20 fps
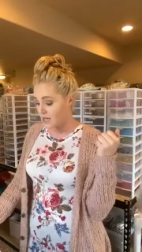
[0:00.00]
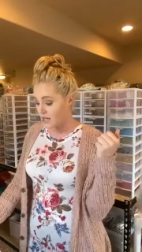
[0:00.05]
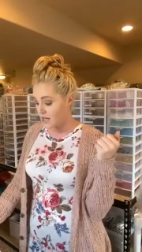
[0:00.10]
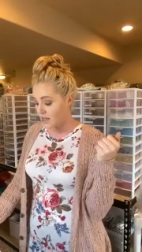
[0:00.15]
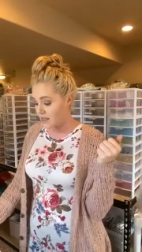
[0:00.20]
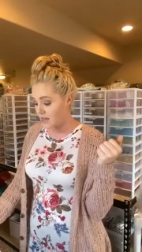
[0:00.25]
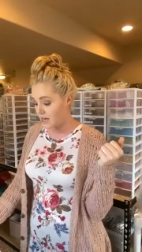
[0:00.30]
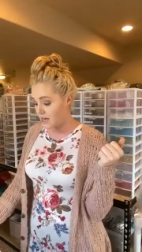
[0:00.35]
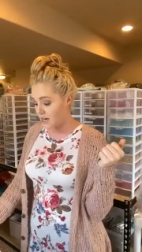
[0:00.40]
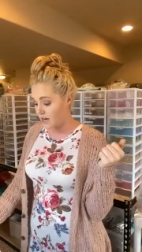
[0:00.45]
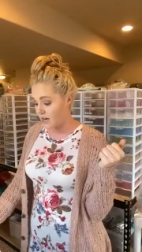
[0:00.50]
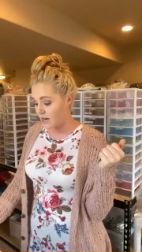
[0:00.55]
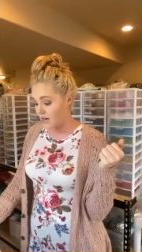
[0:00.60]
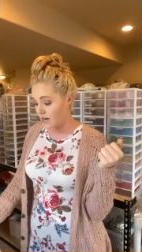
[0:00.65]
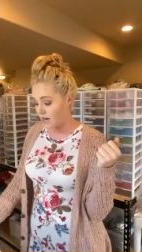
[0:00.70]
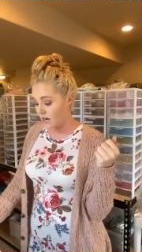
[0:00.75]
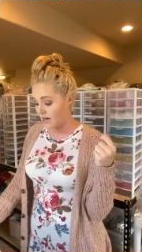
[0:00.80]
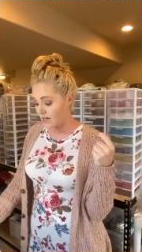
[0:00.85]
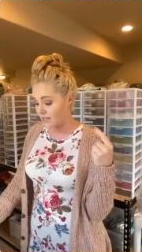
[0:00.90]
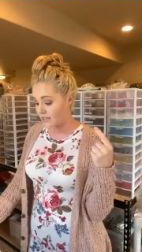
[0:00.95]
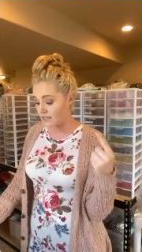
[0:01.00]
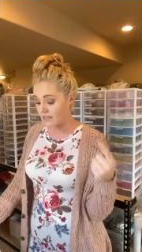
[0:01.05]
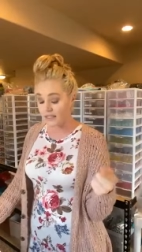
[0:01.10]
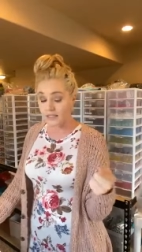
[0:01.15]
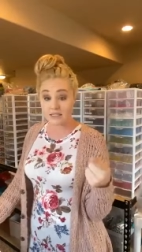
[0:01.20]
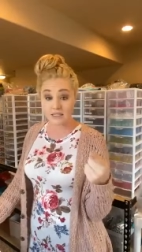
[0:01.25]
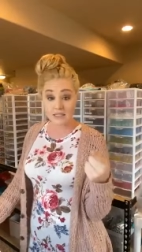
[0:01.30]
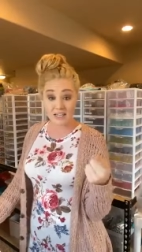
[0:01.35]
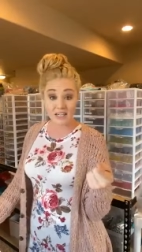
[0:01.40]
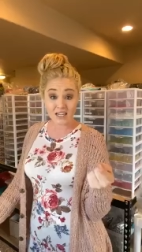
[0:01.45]
there are
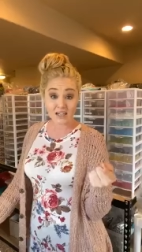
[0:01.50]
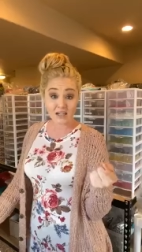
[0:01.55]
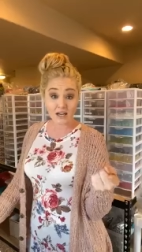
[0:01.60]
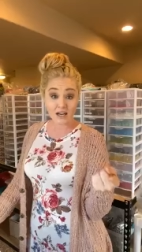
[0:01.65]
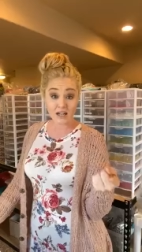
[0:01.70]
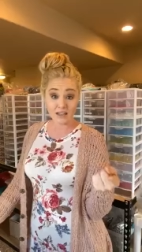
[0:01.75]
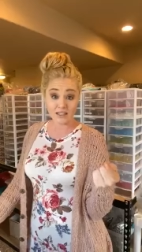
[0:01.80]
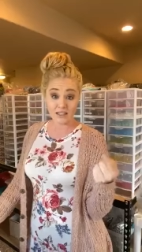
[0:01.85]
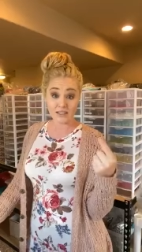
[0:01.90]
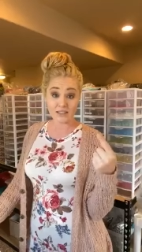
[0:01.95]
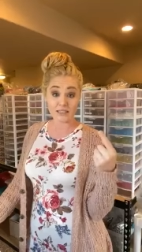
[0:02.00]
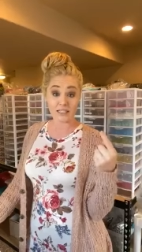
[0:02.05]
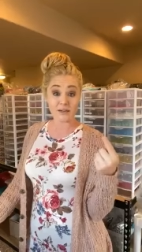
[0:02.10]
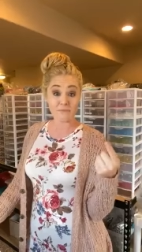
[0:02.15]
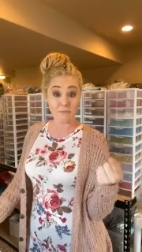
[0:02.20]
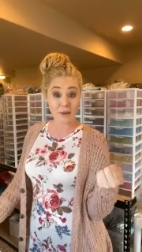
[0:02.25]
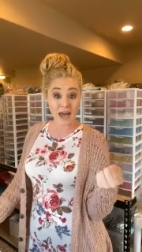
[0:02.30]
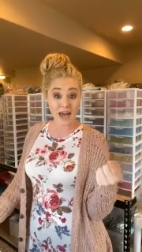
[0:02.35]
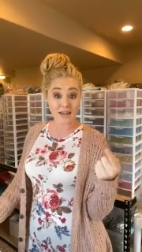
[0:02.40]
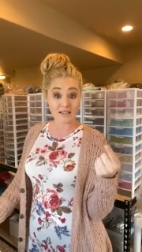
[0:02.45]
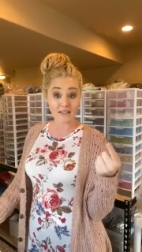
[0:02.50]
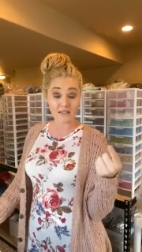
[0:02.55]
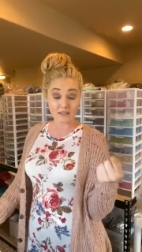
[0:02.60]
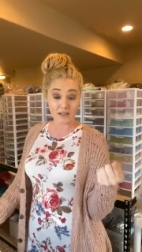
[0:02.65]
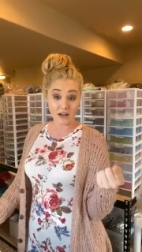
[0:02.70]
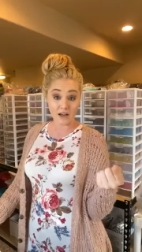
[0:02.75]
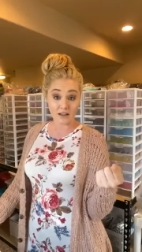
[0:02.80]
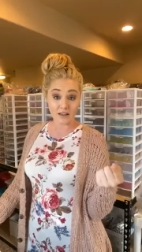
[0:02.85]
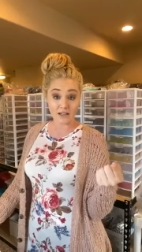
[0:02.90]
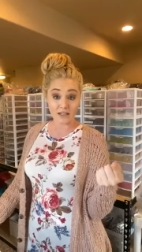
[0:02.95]
16 colors in matte
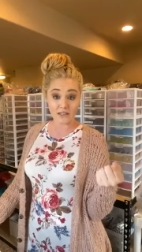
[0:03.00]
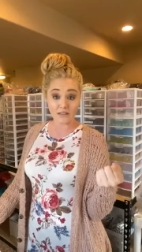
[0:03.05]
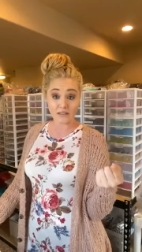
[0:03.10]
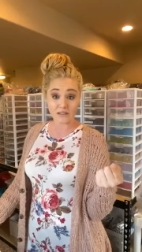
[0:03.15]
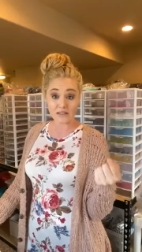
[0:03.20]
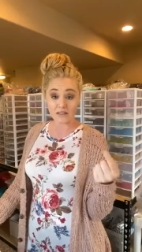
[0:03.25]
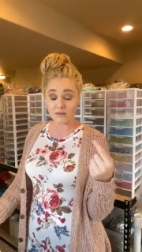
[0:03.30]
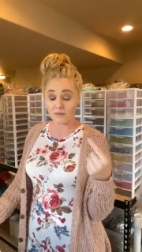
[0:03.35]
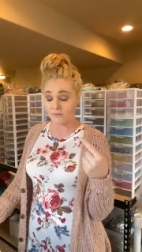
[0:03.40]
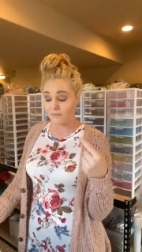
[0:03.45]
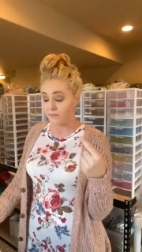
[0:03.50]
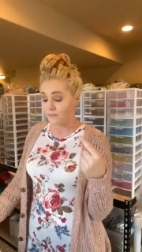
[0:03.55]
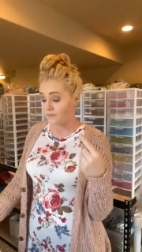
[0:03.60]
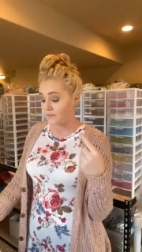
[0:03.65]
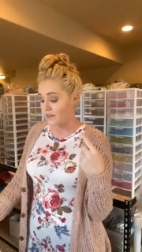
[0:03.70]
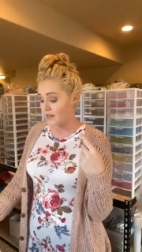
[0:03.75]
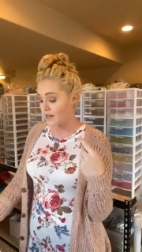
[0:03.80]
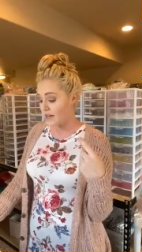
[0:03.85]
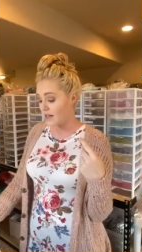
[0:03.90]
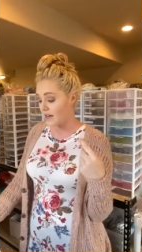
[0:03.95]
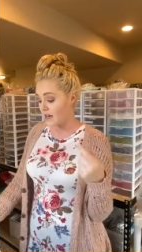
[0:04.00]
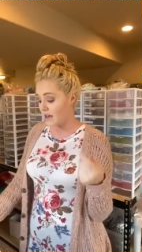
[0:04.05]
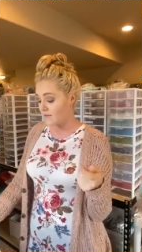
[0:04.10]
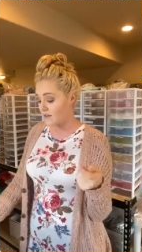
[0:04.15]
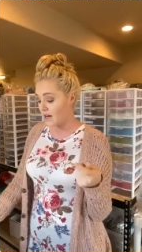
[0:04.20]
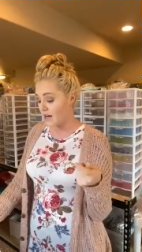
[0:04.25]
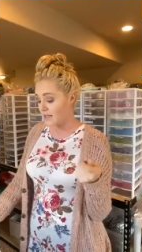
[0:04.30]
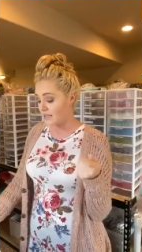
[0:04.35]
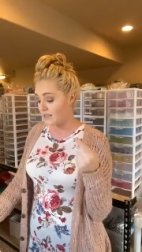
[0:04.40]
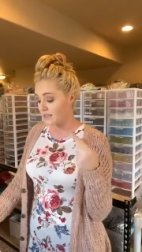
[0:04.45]
solids and I've
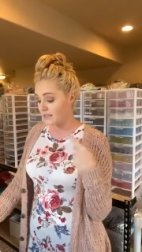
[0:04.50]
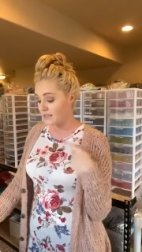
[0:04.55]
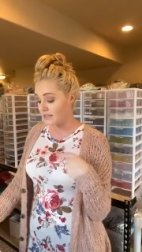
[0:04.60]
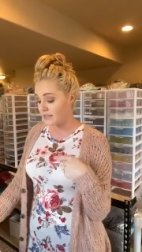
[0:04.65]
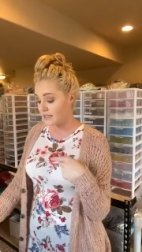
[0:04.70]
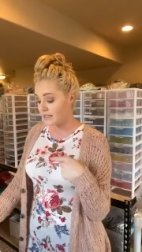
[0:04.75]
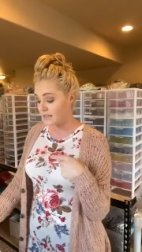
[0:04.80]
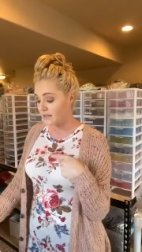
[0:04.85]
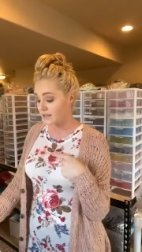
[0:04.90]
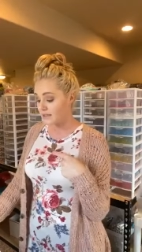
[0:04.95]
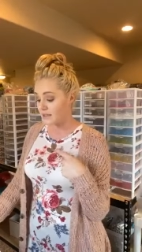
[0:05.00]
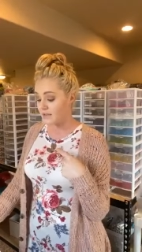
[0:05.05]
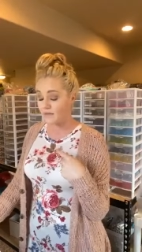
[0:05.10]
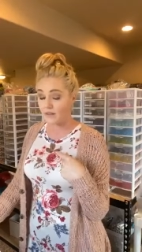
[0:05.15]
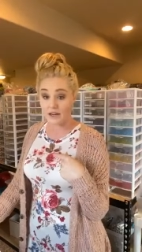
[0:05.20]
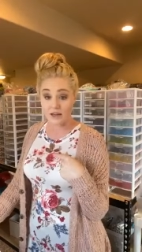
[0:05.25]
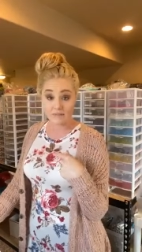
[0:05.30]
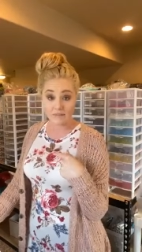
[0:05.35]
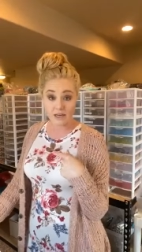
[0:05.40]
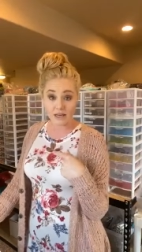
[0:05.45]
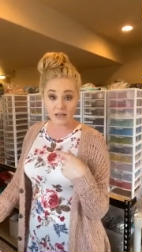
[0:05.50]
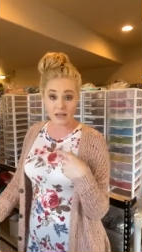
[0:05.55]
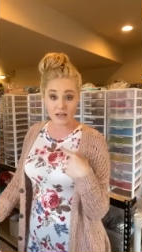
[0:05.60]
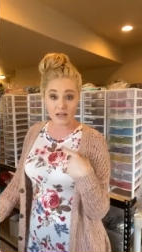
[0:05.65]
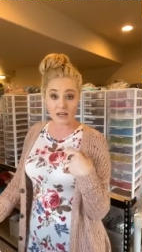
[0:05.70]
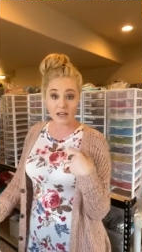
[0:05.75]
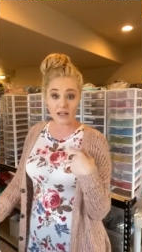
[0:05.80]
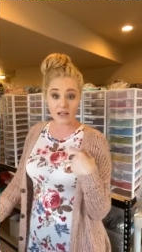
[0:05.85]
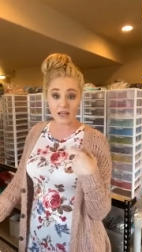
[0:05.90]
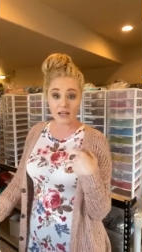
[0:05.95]
gotten six of them in
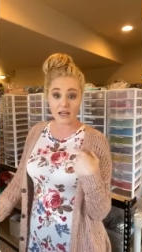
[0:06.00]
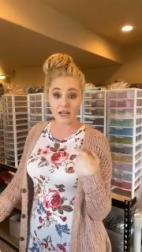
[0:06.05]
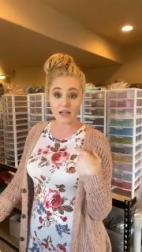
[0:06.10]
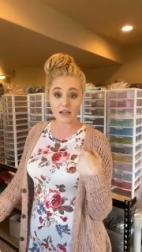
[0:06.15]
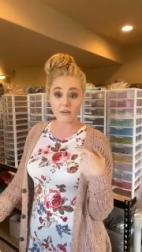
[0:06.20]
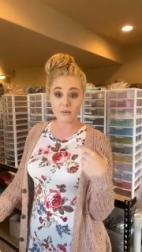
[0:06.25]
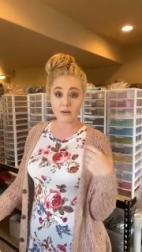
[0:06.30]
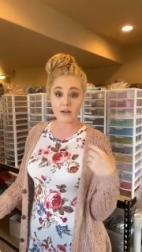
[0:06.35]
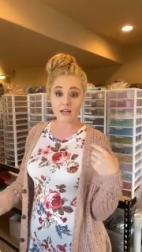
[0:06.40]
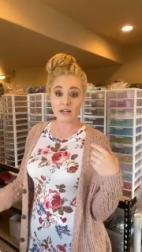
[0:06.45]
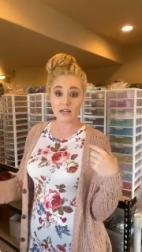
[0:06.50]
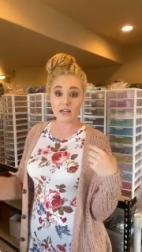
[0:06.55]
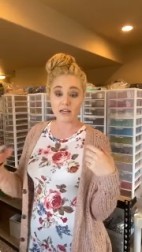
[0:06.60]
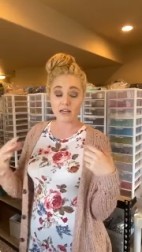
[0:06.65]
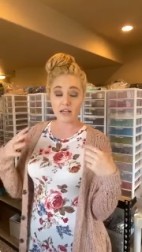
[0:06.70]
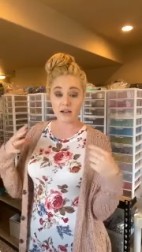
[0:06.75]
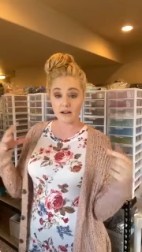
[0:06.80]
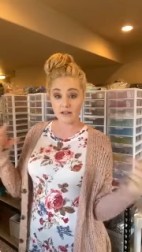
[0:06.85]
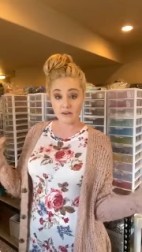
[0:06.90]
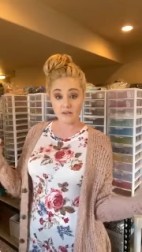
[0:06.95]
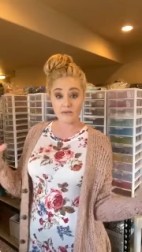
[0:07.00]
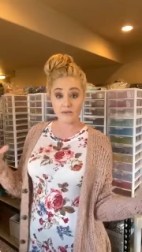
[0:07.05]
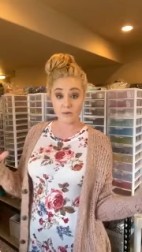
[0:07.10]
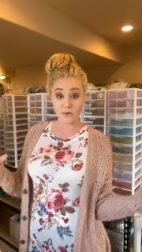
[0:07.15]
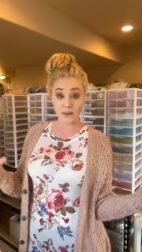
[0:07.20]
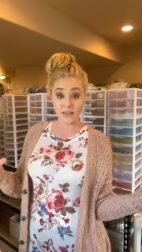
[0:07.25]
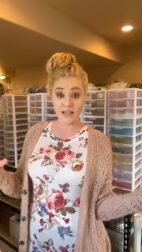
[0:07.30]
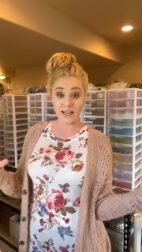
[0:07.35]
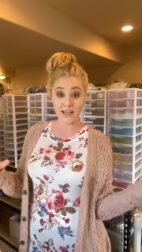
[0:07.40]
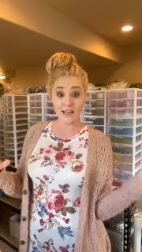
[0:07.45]
and we're gonna carry the full
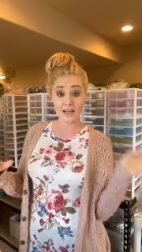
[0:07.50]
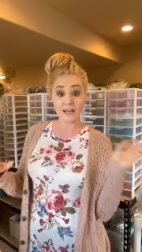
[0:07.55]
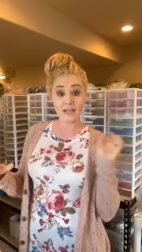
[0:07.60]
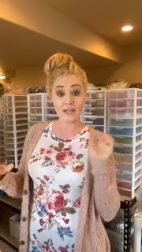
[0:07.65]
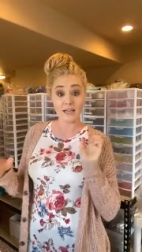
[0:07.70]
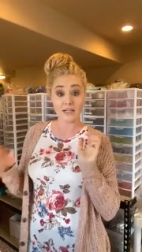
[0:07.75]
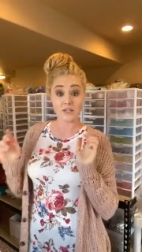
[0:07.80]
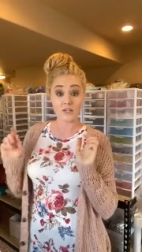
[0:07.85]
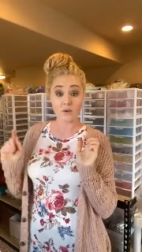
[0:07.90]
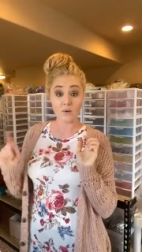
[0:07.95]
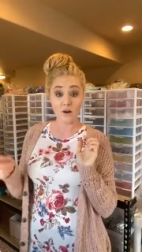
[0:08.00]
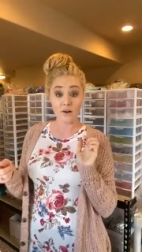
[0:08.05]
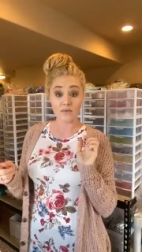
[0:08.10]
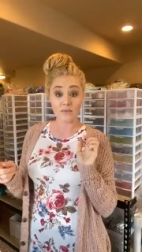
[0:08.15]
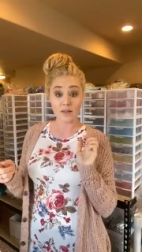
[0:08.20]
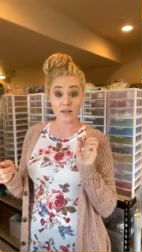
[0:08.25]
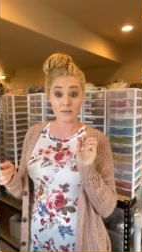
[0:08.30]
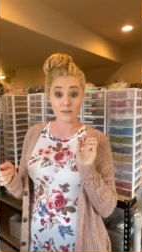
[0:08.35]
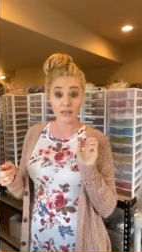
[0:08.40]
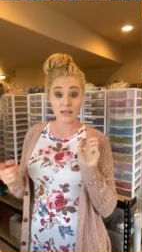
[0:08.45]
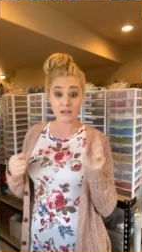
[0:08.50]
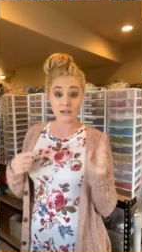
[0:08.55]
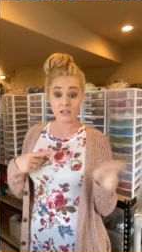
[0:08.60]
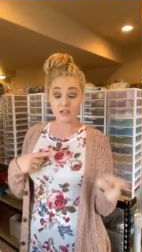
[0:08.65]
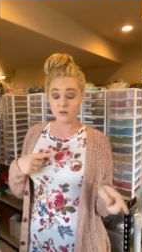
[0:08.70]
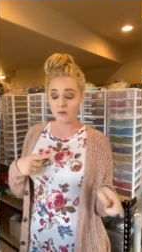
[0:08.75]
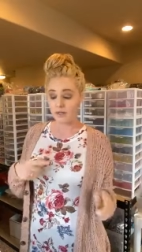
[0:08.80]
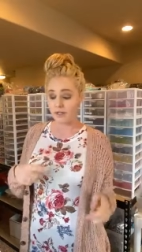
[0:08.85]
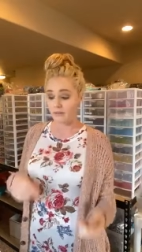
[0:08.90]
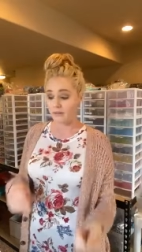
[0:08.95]
line in 12 millimeter and
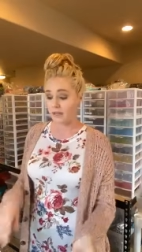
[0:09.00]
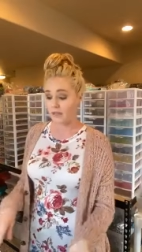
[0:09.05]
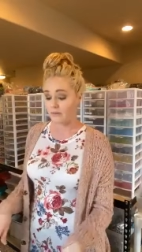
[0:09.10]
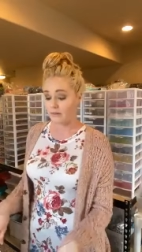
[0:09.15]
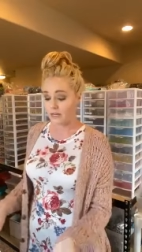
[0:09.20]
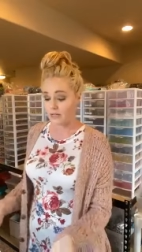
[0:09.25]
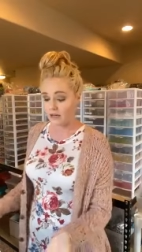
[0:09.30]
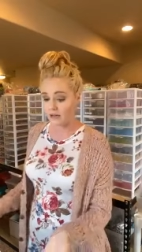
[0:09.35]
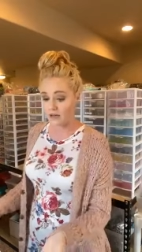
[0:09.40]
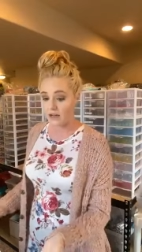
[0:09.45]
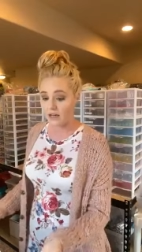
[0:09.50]
20 millimeter.